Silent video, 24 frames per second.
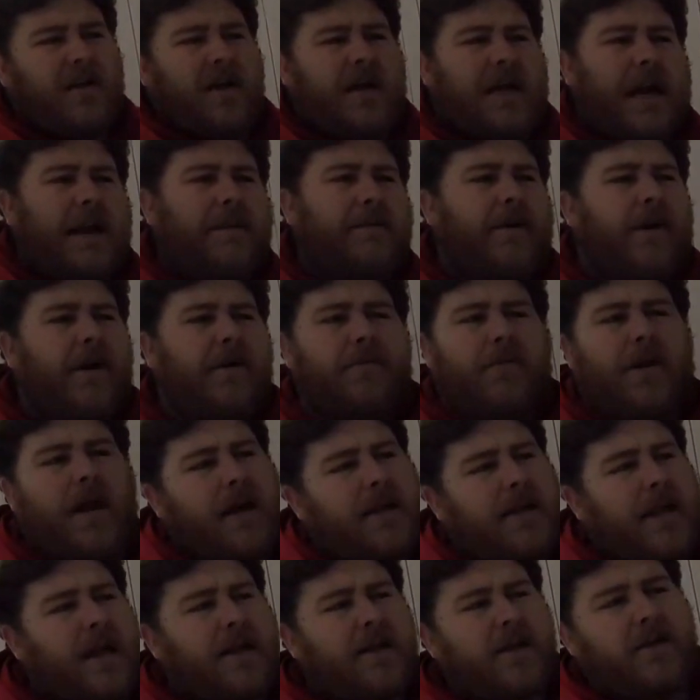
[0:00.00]
and I'm going to
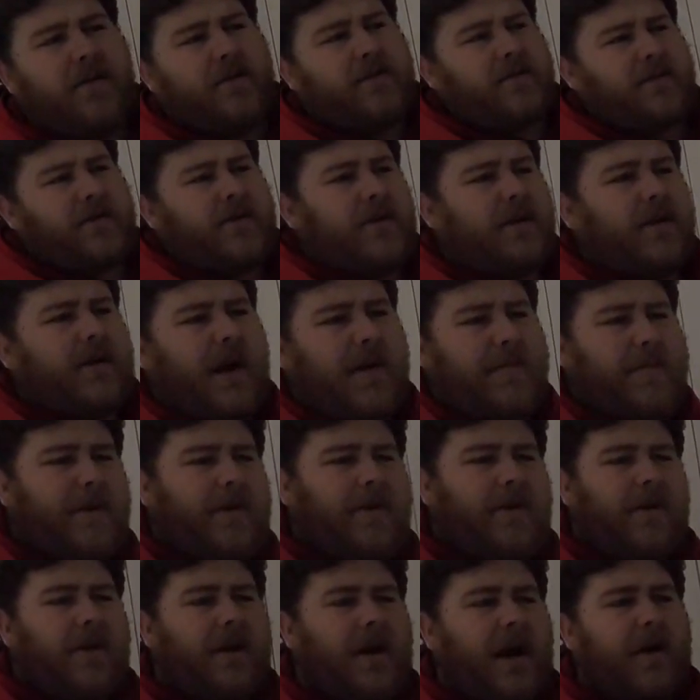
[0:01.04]
block that user. I
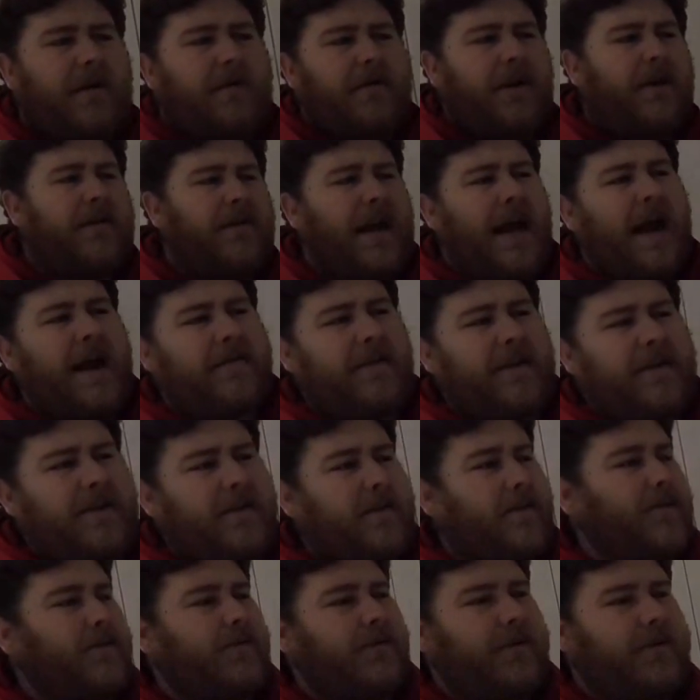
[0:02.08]
mean, I would love to have the
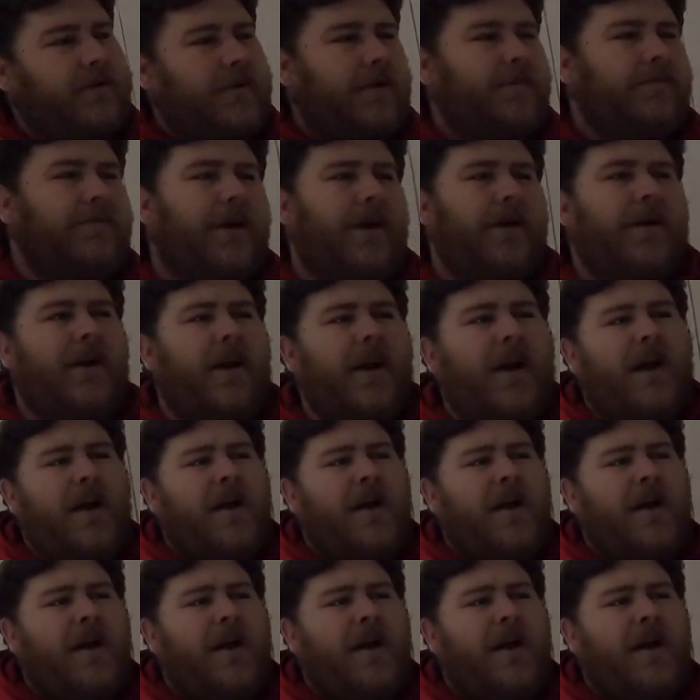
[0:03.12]
subscription, but